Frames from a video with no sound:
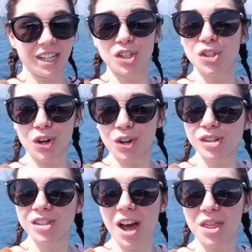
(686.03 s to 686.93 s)
six
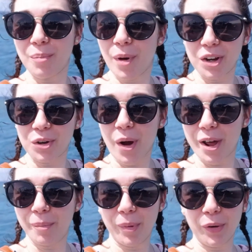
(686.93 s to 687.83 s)
people on on the
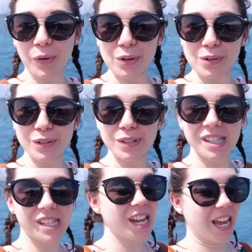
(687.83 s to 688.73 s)
water
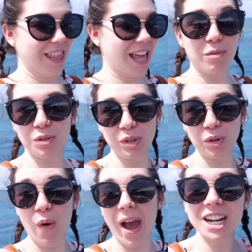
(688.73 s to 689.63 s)
cruise.
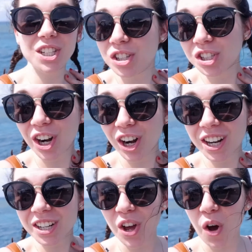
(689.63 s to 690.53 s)
I saw
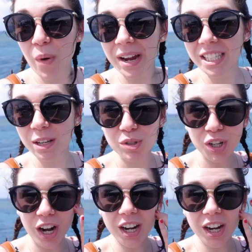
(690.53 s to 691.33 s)
shark, I saw white